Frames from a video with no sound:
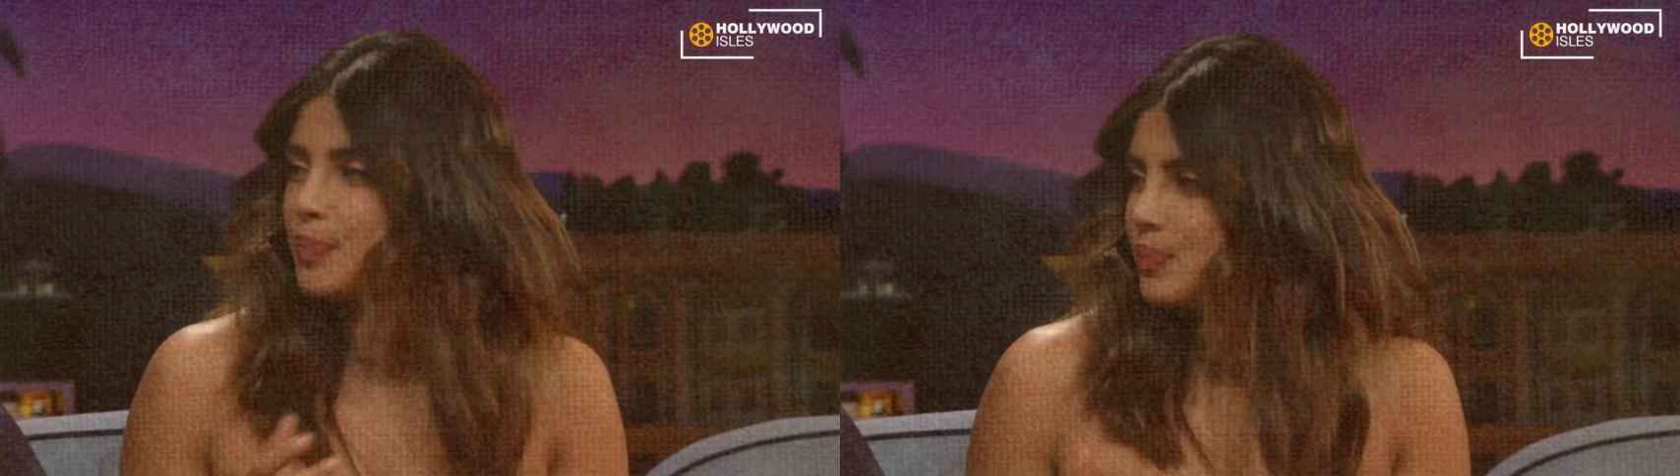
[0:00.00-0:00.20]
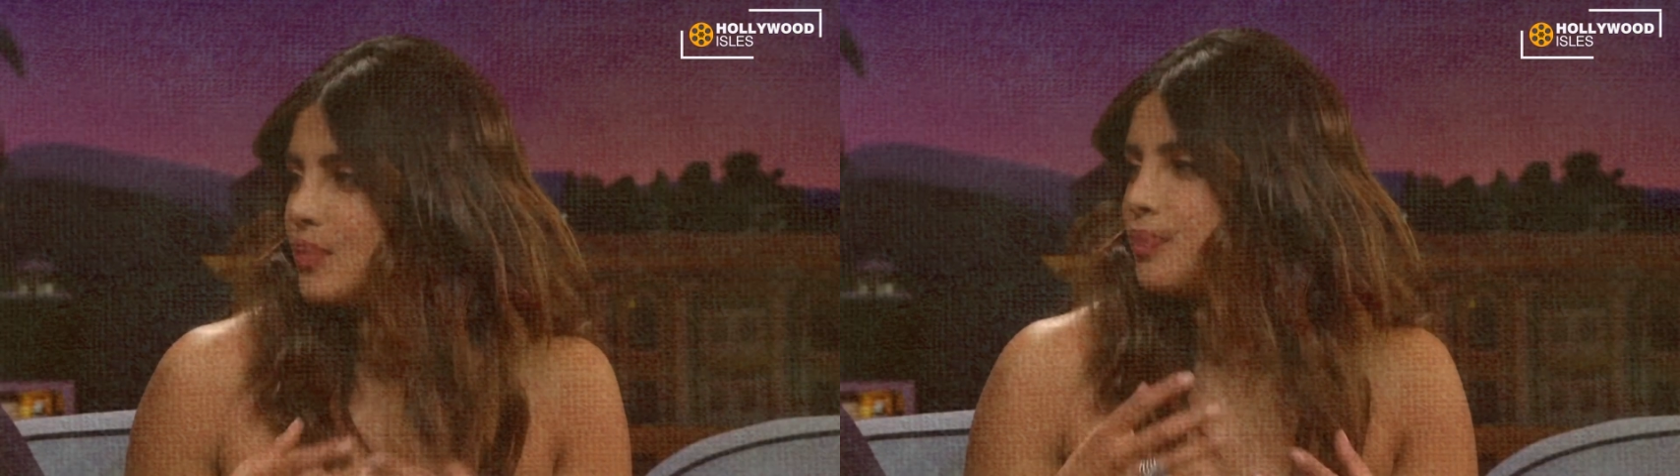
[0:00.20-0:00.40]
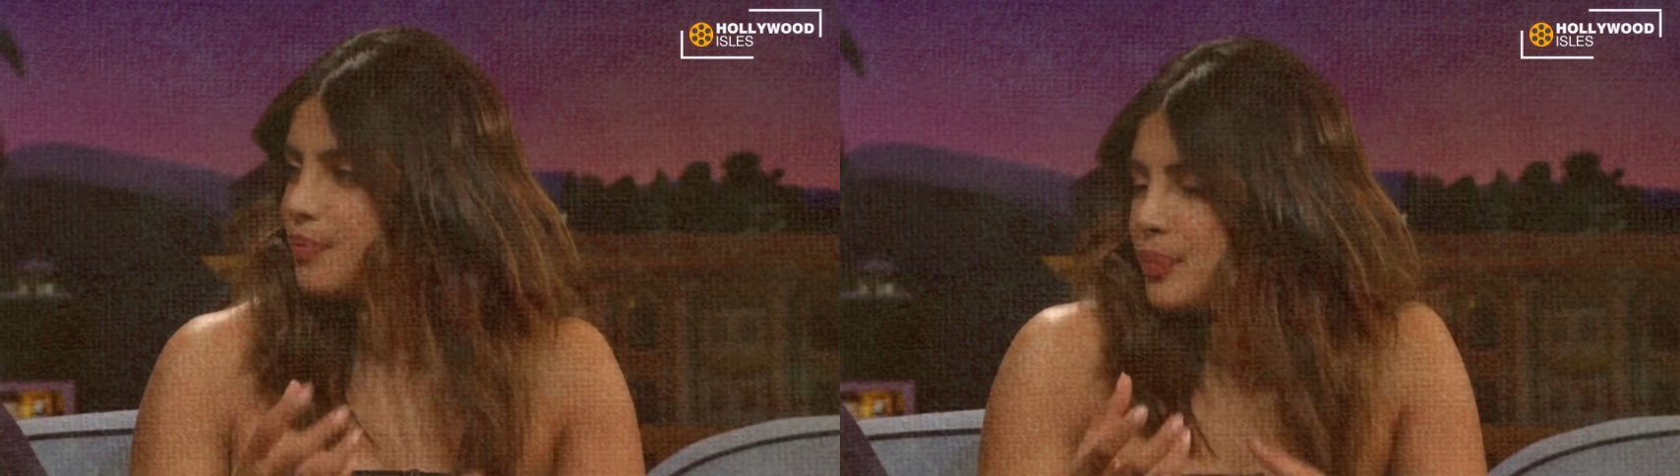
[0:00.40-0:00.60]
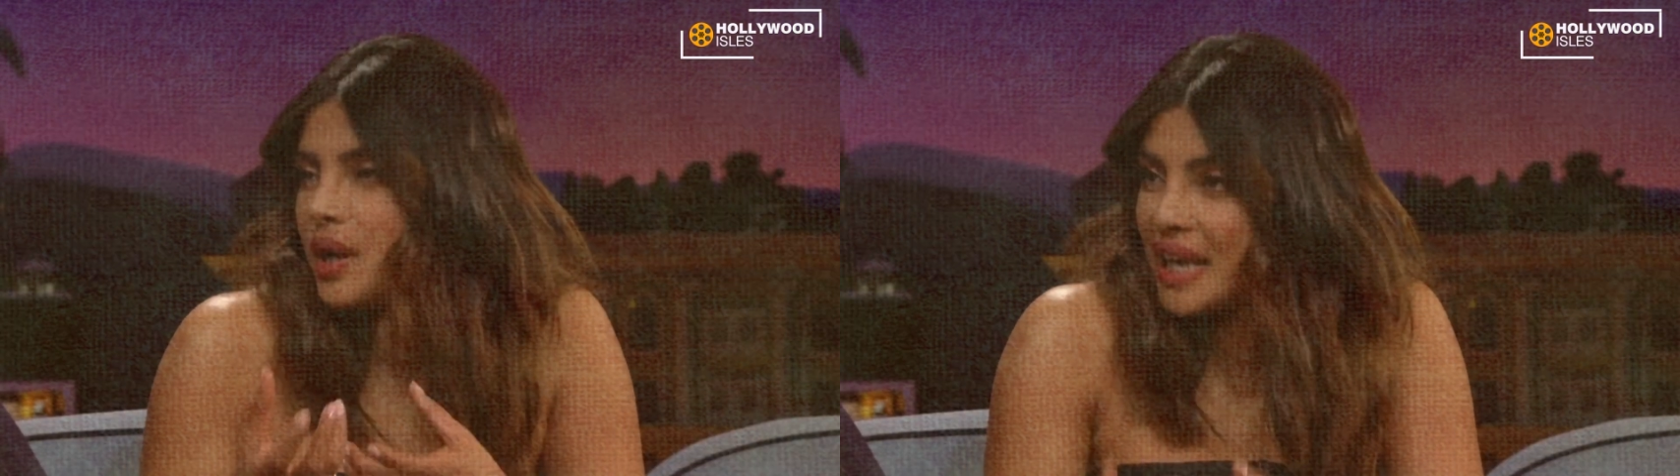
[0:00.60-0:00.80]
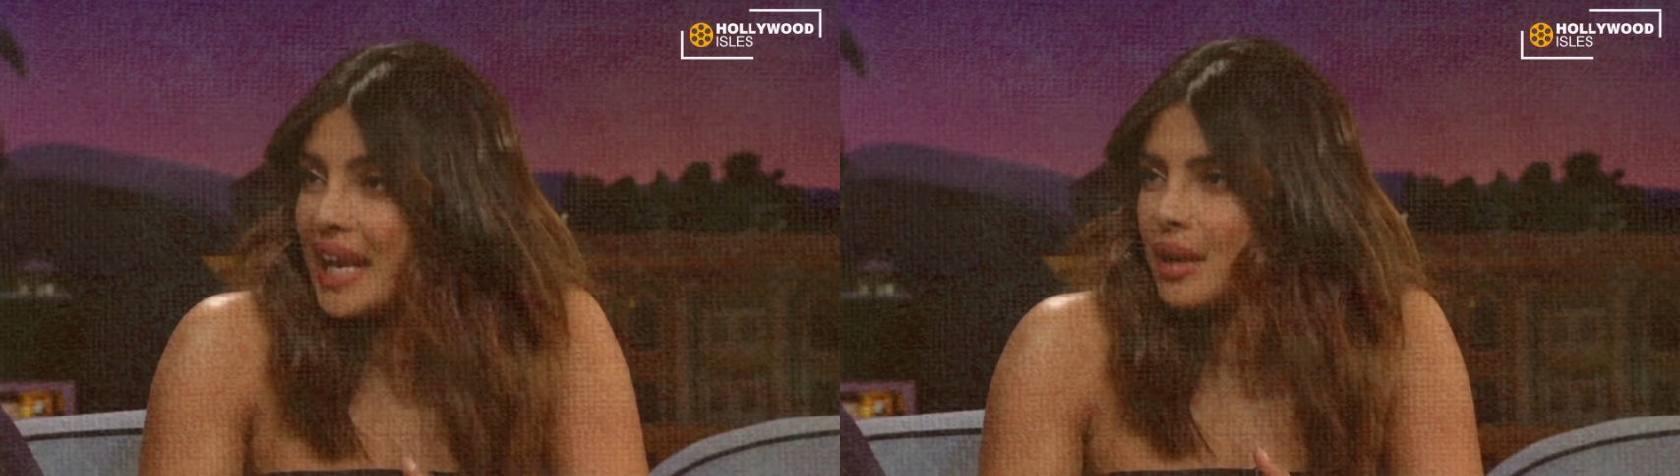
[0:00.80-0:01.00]
a,
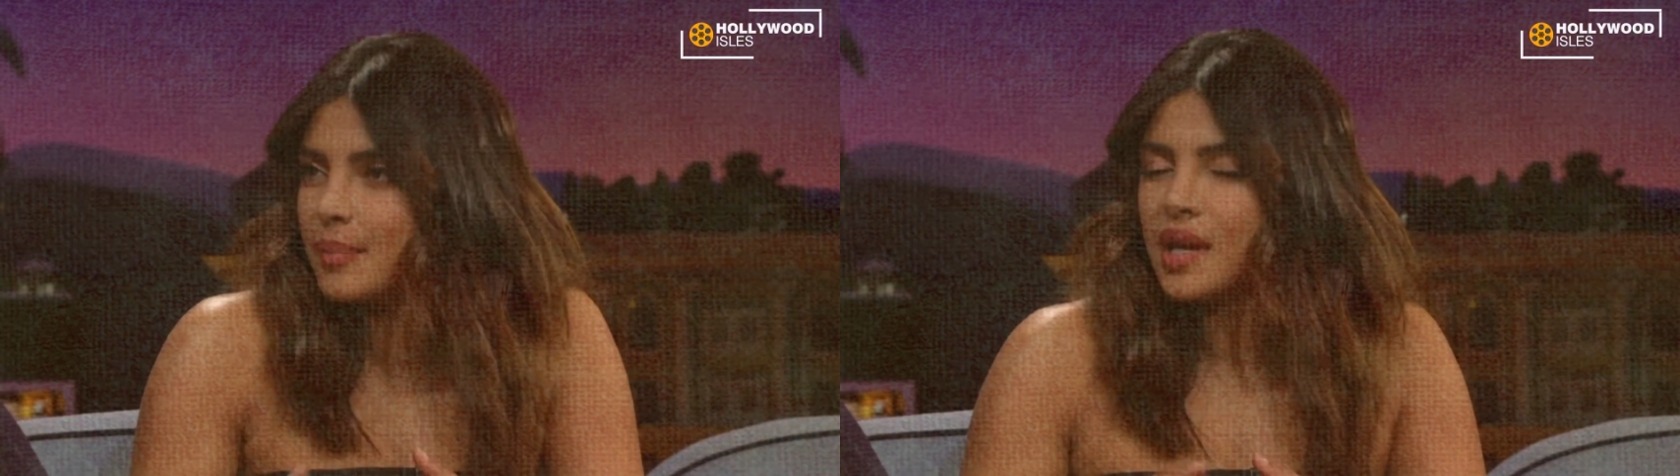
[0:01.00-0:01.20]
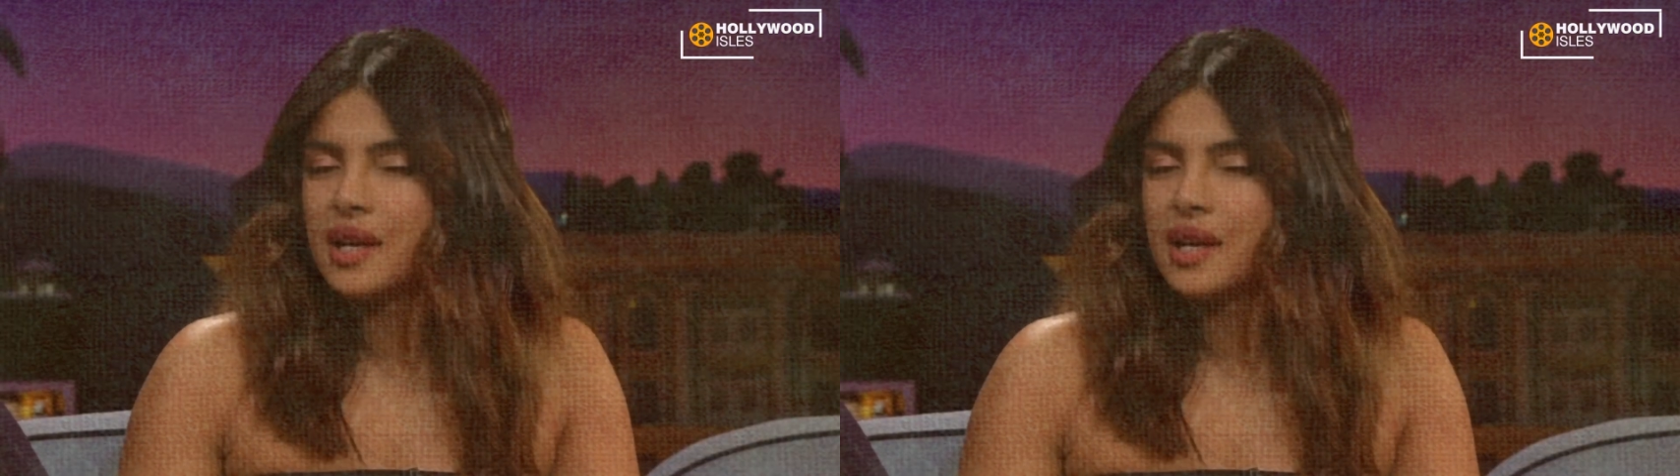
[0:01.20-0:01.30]
a name.